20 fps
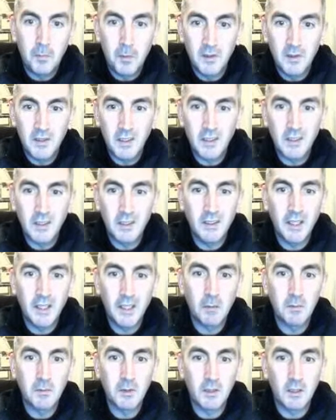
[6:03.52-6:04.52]
presenting
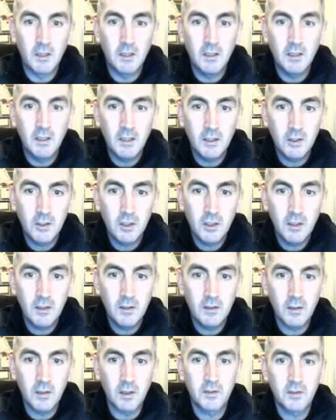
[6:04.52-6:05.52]
terms and
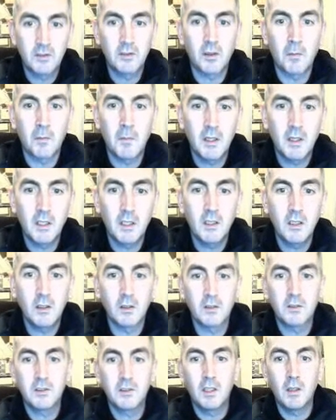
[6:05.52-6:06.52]
conditions, or summary, or
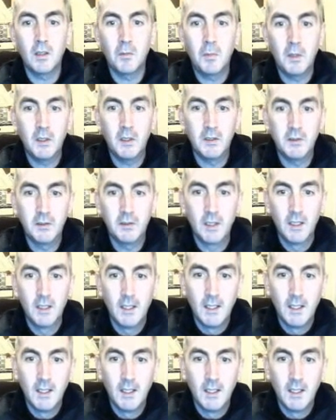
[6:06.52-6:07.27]
syllabus,